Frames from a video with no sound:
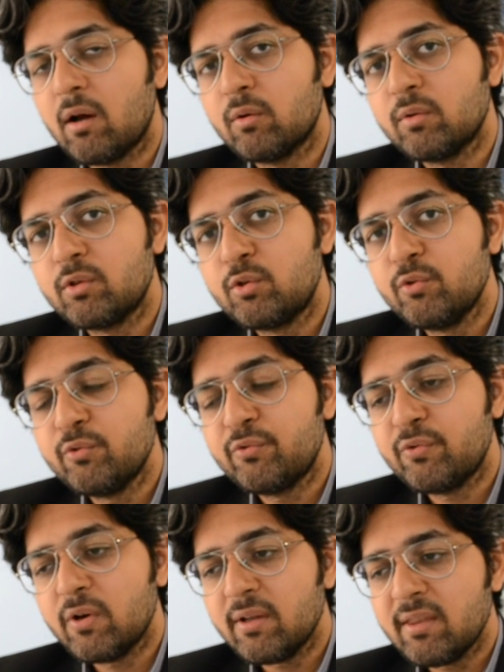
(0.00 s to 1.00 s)
Now,
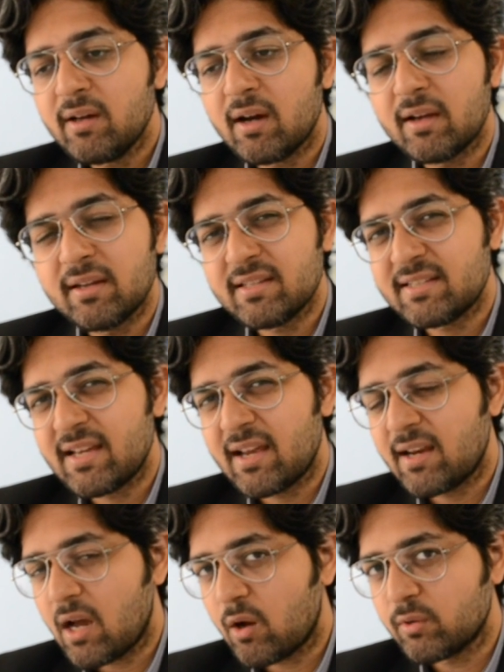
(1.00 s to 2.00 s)
to further
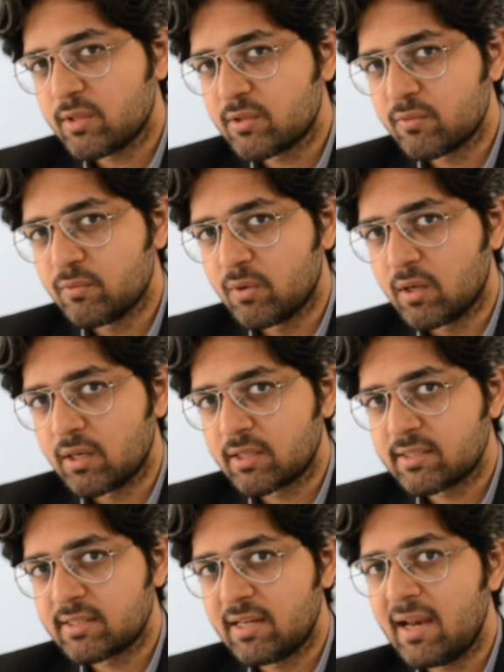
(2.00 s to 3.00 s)
understand how this
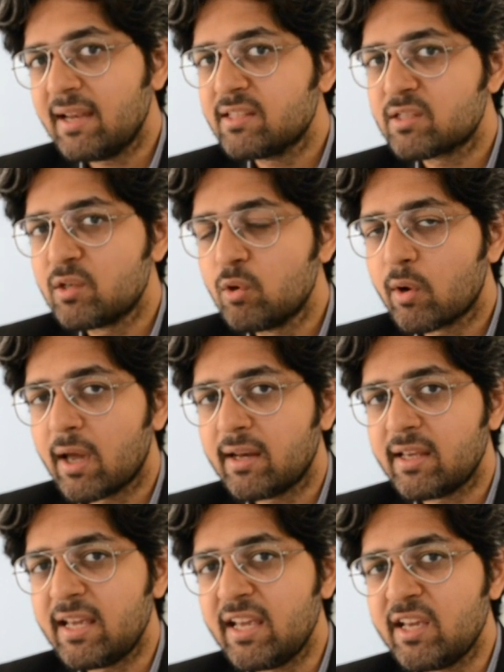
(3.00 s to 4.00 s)
works, let's
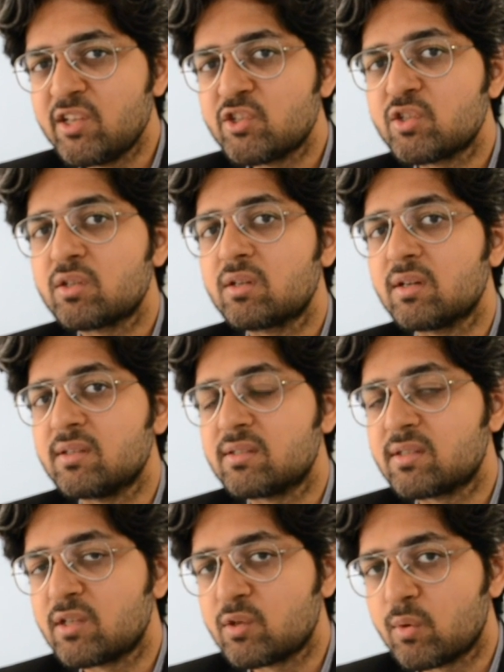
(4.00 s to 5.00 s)
look at each
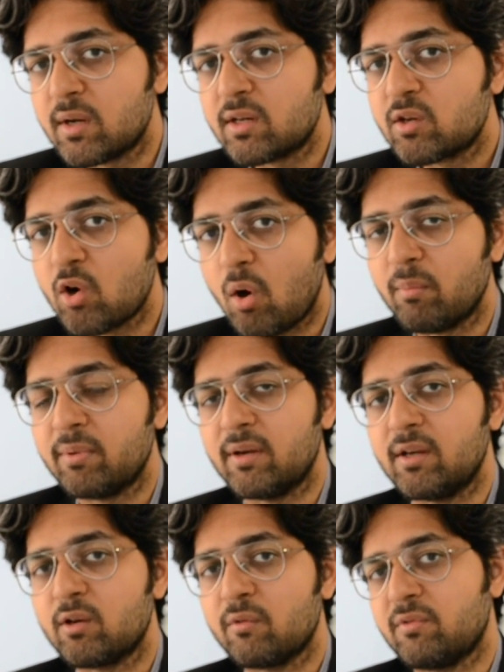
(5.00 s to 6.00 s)
constituent
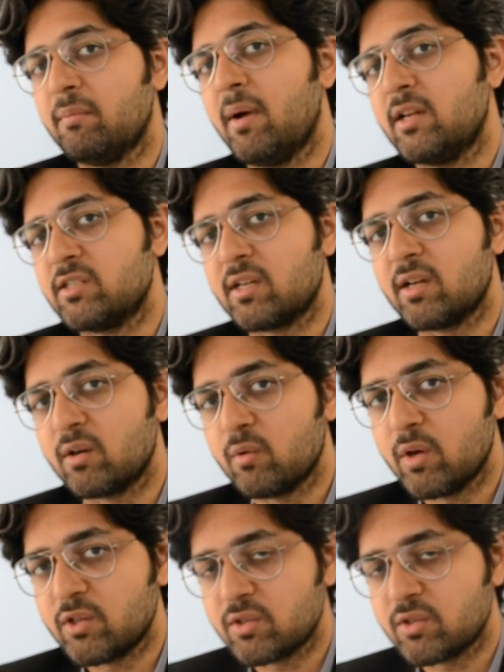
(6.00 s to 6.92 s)
component of the magic